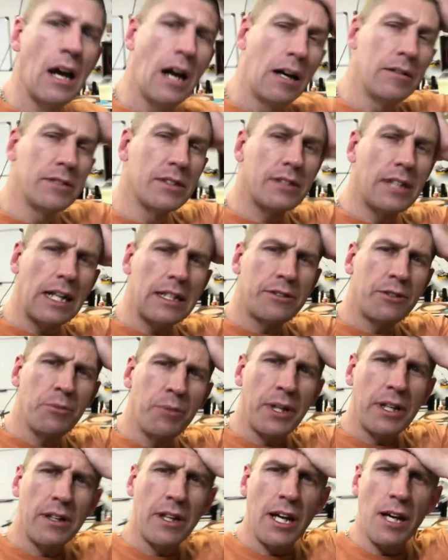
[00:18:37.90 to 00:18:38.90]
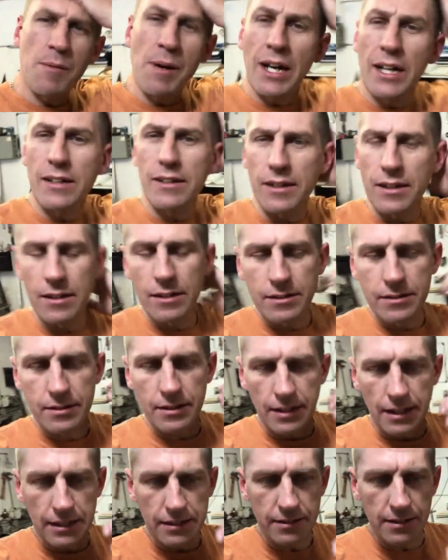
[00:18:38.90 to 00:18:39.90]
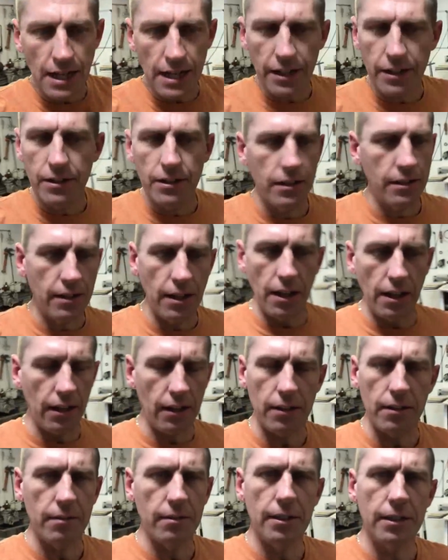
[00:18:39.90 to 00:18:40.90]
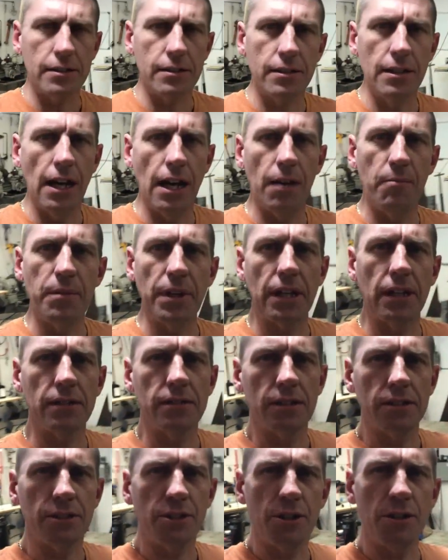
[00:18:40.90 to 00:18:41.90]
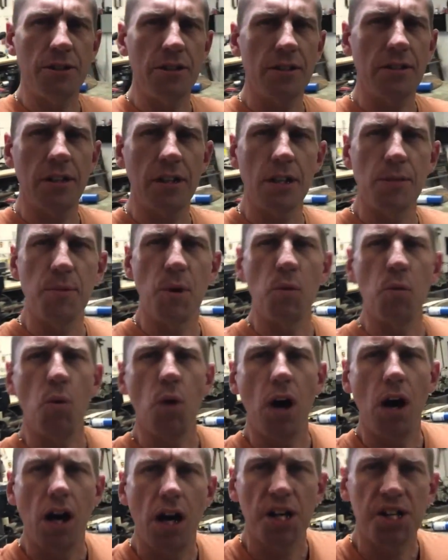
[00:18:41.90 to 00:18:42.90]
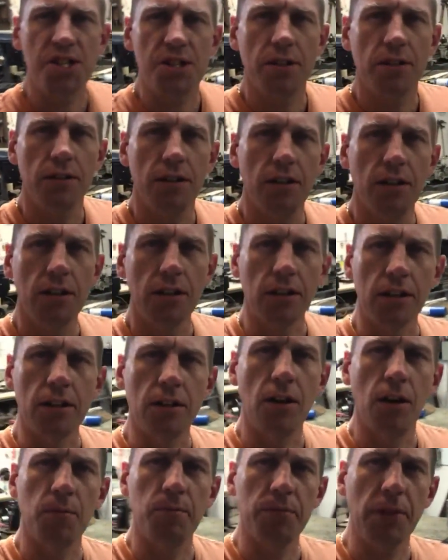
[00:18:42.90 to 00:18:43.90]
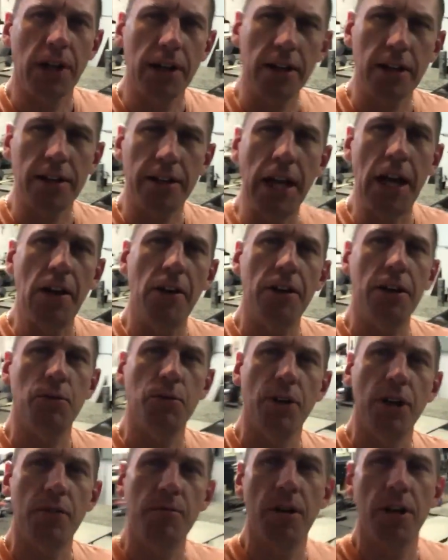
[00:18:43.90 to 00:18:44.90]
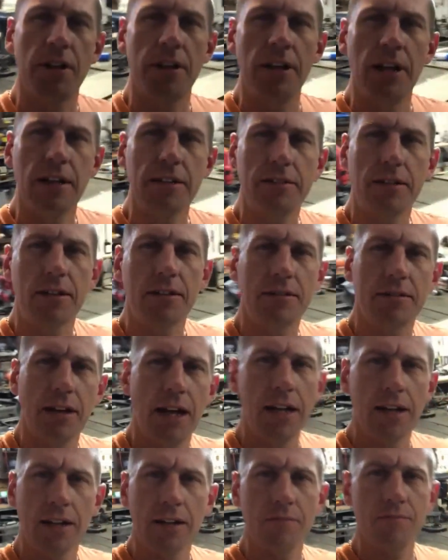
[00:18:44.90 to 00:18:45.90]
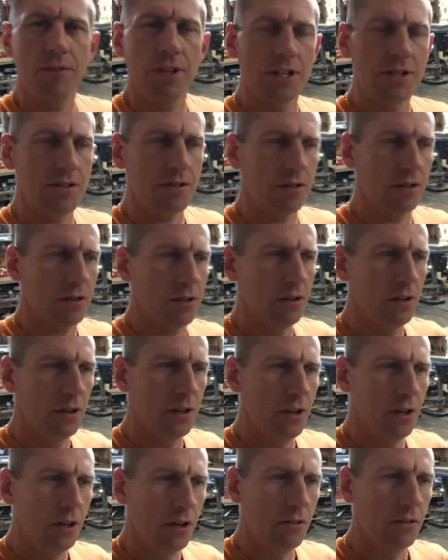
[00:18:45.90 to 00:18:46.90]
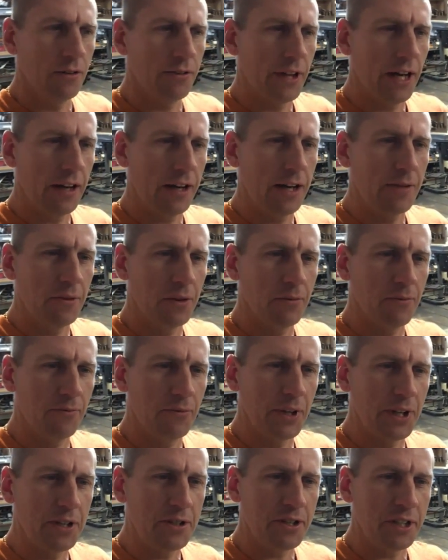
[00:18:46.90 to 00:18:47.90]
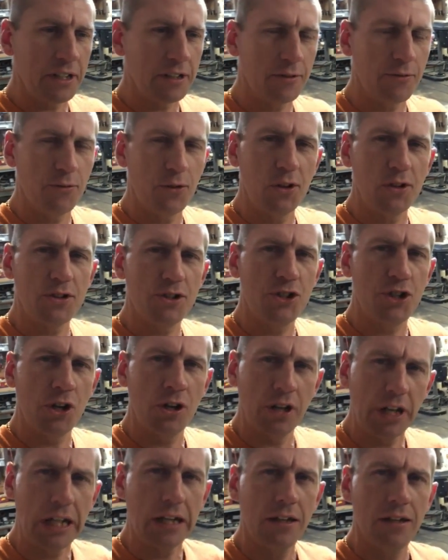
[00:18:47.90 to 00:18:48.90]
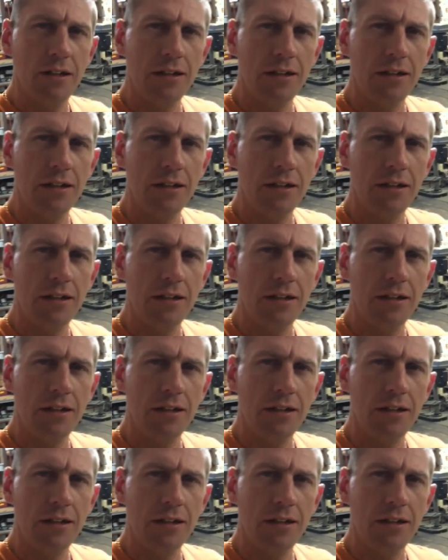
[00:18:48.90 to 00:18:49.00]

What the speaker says: I've just got too many damn ideas, and it's not a good thing. It's not, because you just end up a wash. You know, I get carried away by the next exciting adventure without ever finishing the first journey.